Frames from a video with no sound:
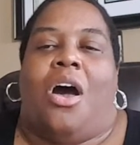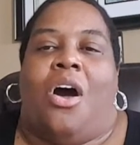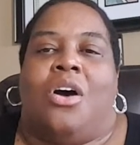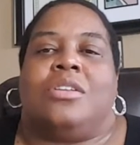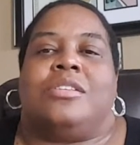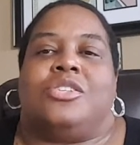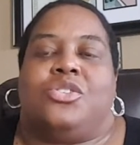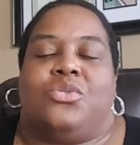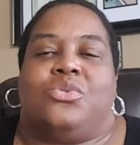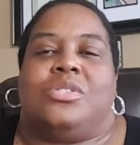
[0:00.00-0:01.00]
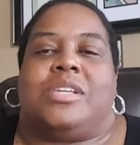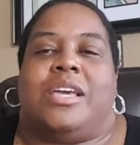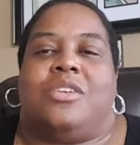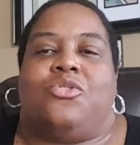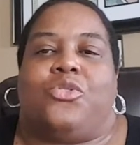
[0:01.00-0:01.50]
all of the students
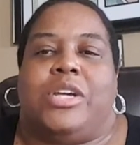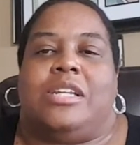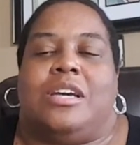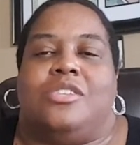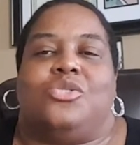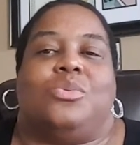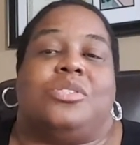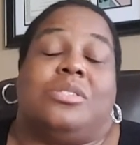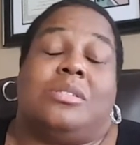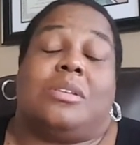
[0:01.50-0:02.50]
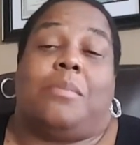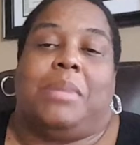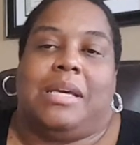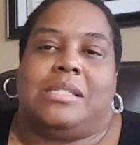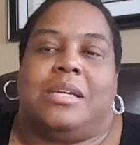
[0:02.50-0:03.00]
get free lunch, which is a
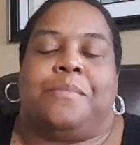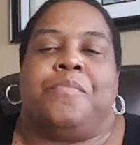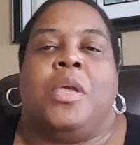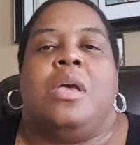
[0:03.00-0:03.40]
blessing.